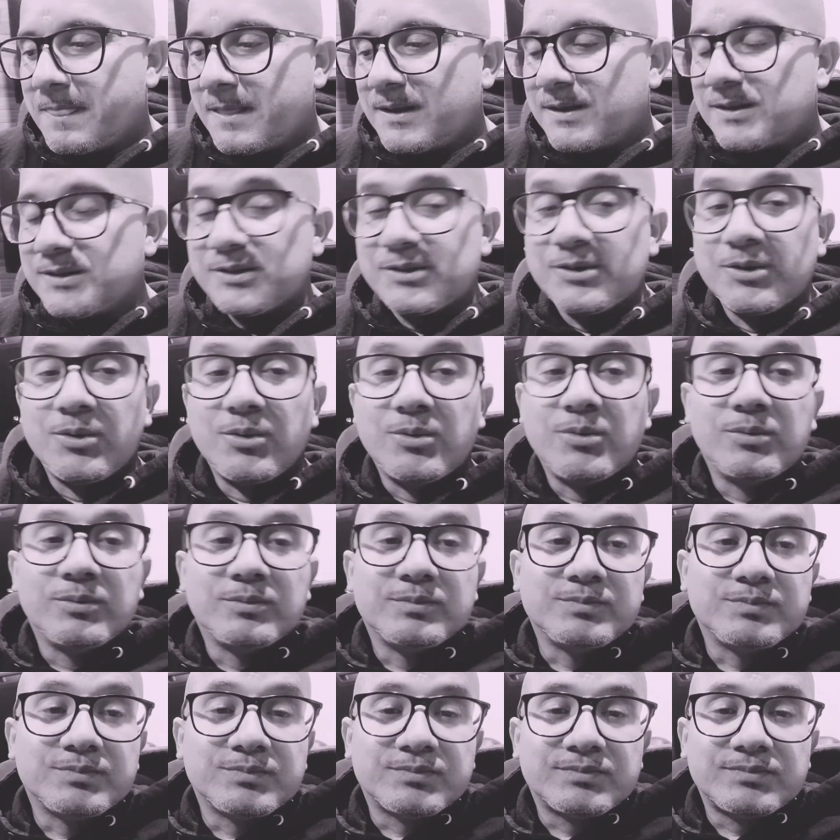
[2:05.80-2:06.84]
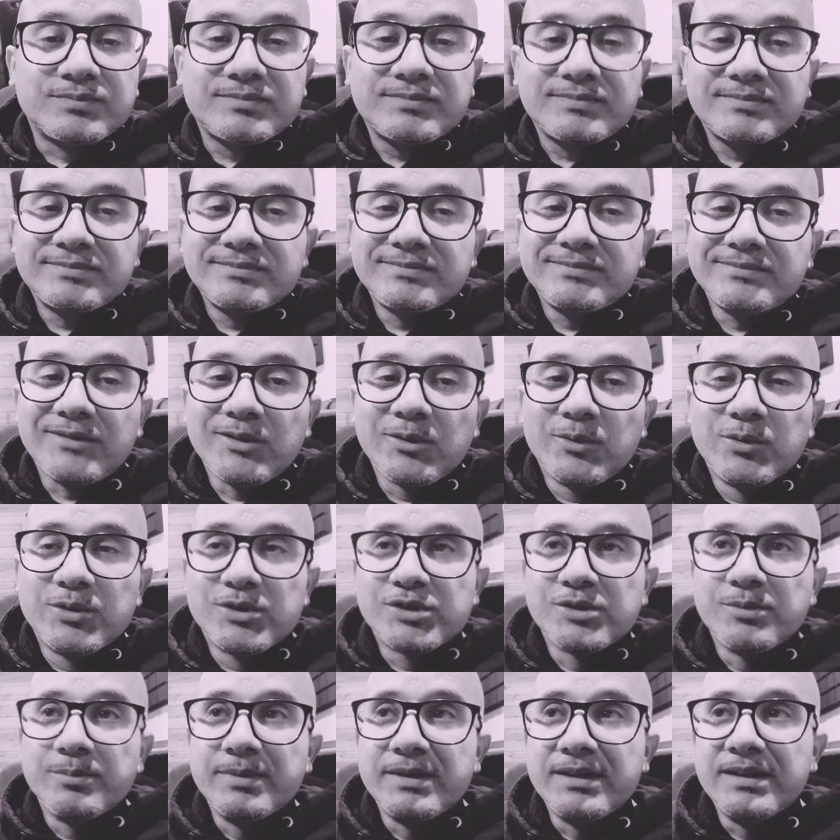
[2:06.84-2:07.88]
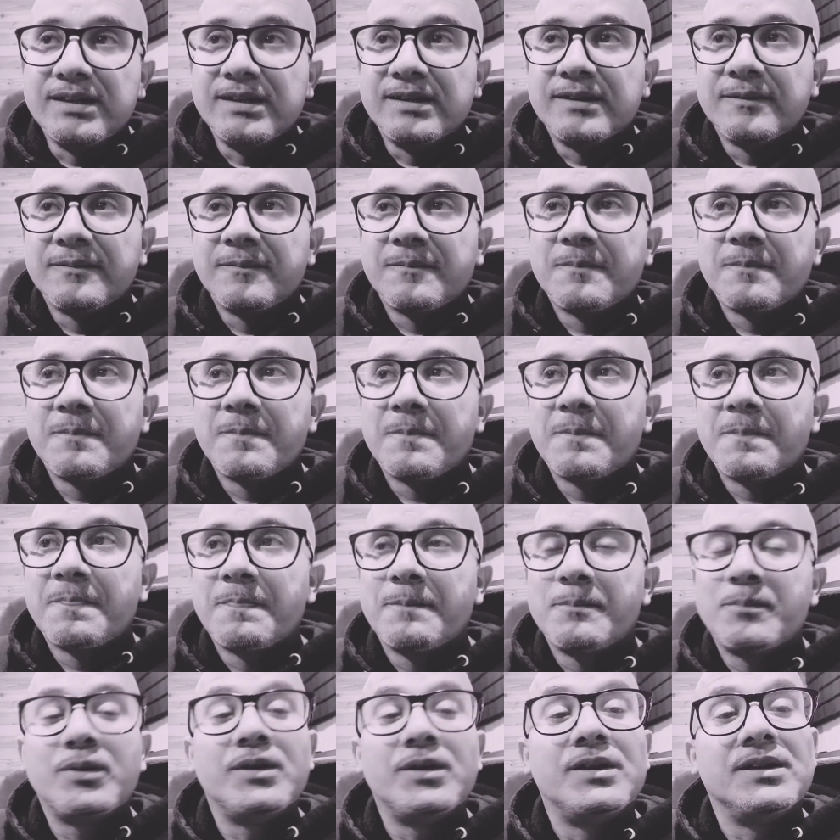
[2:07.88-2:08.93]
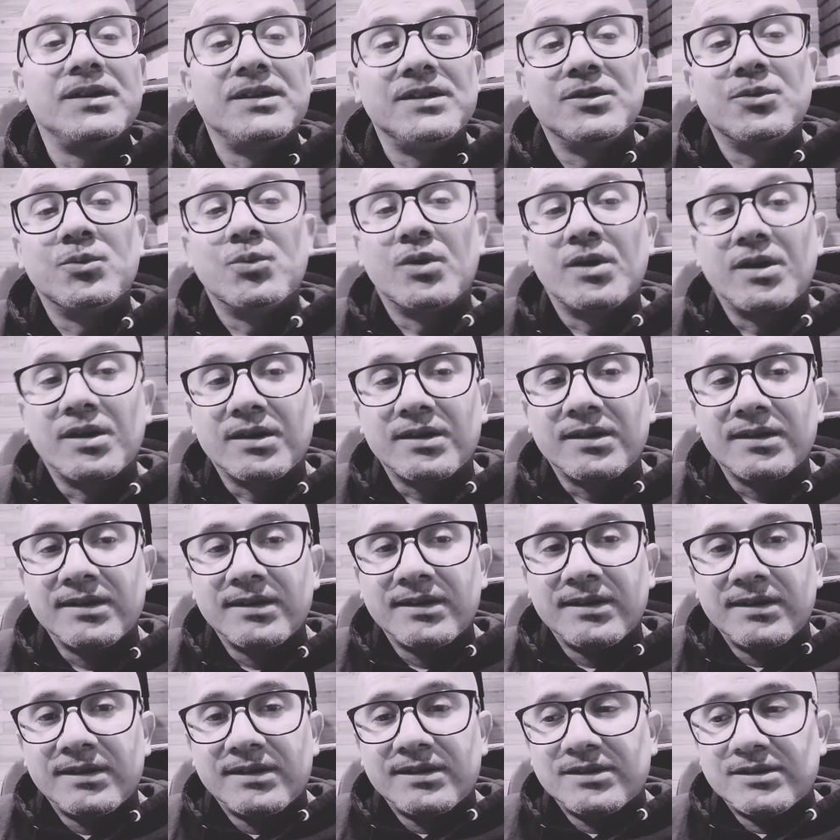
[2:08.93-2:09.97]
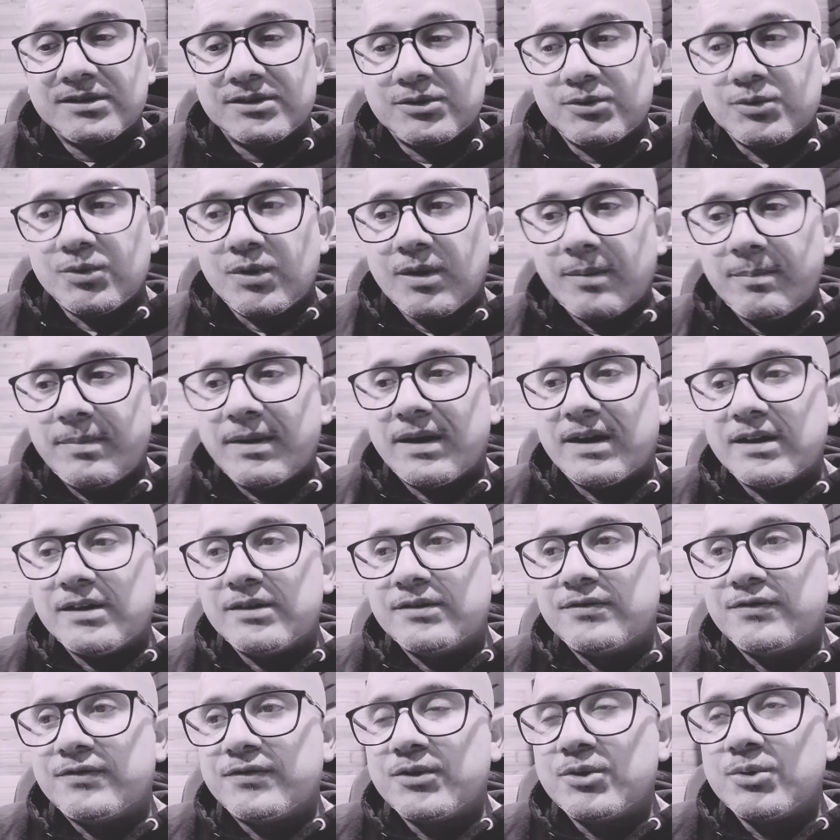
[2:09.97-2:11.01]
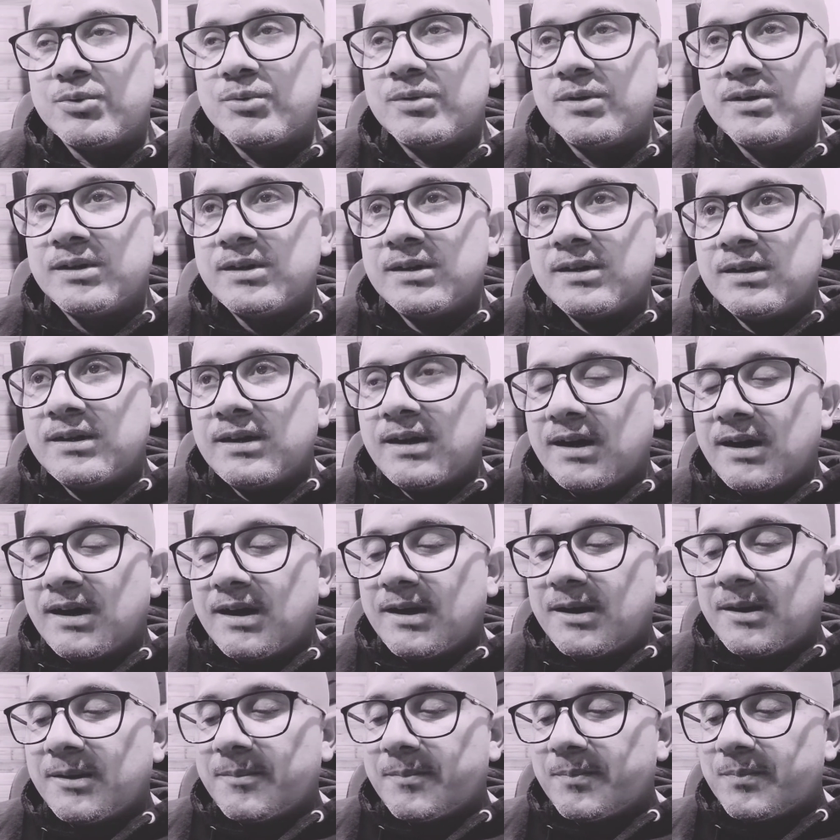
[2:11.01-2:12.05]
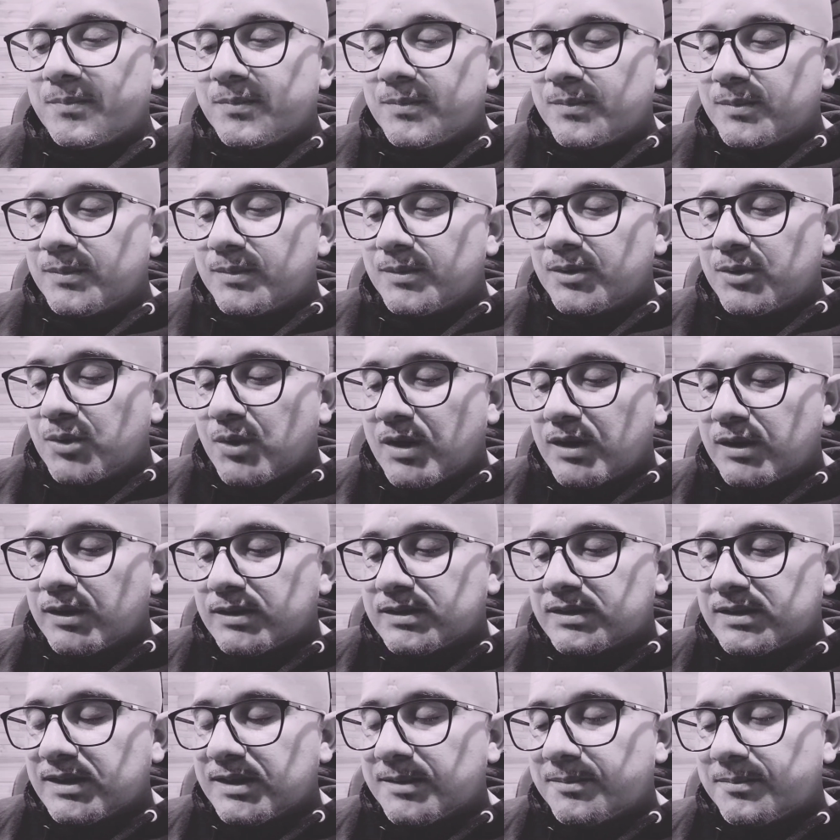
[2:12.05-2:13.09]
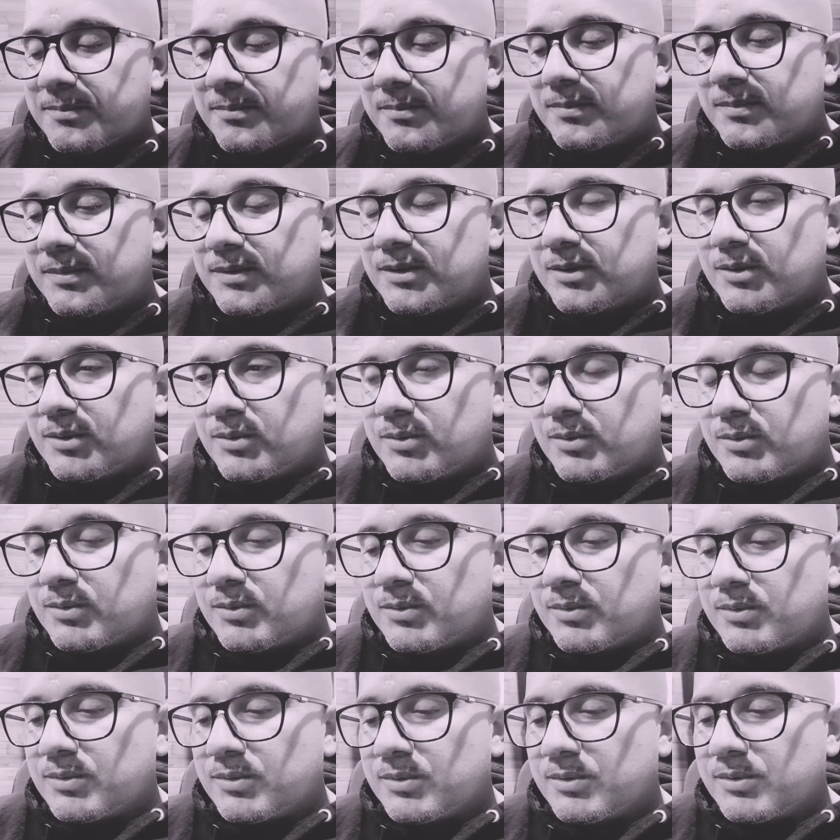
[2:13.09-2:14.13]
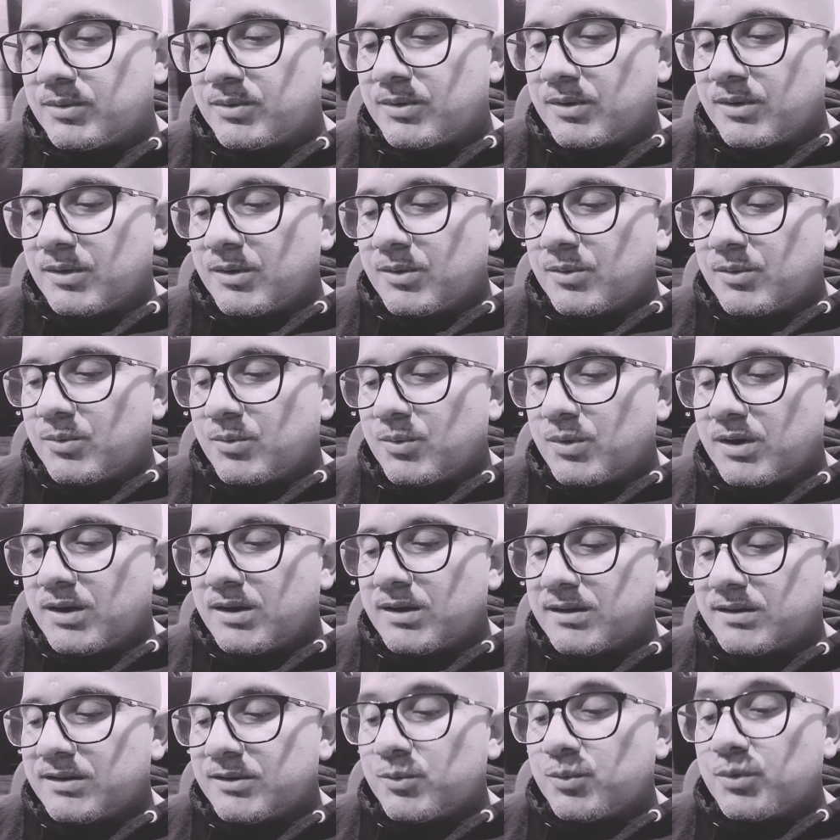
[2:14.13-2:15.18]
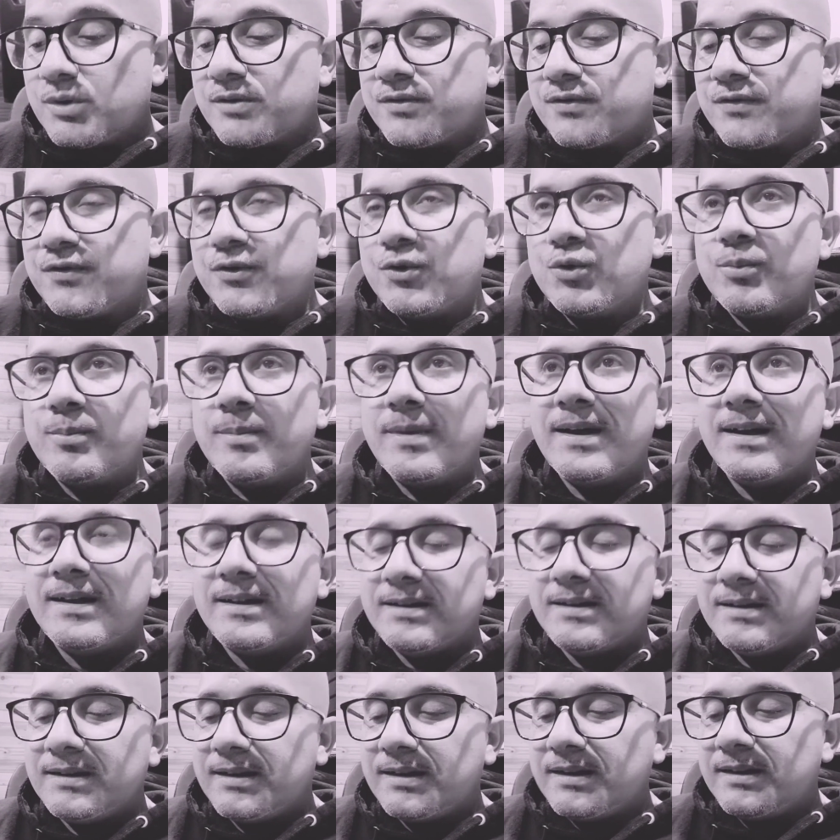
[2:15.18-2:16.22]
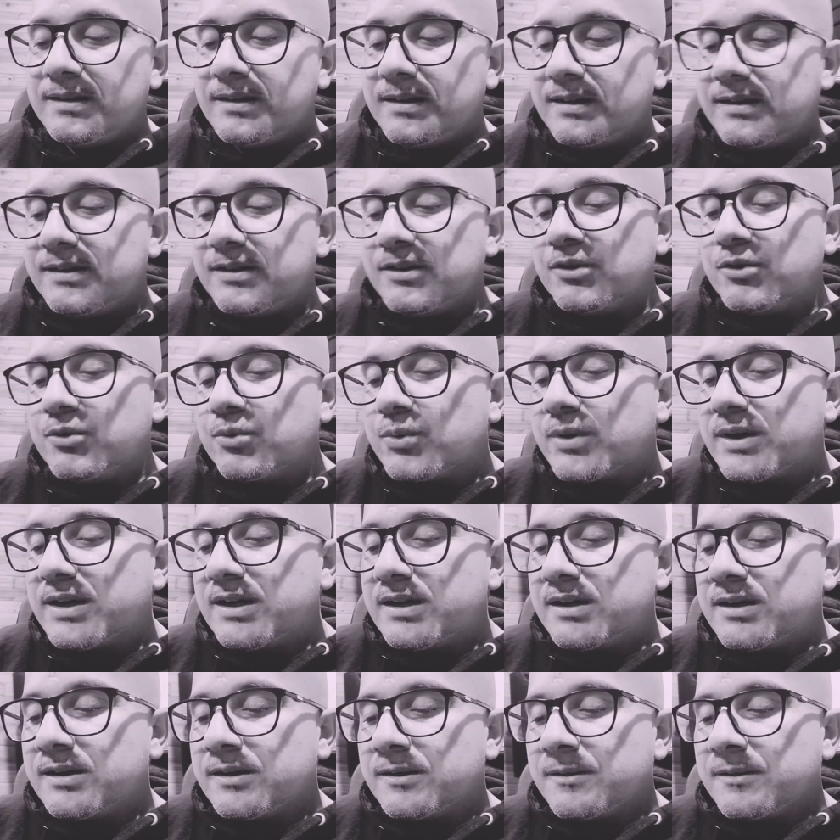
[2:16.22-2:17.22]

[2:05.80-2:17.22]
So we should be putting in the work to bear good fruit. I looked up, what the word fruit meant in the Greek,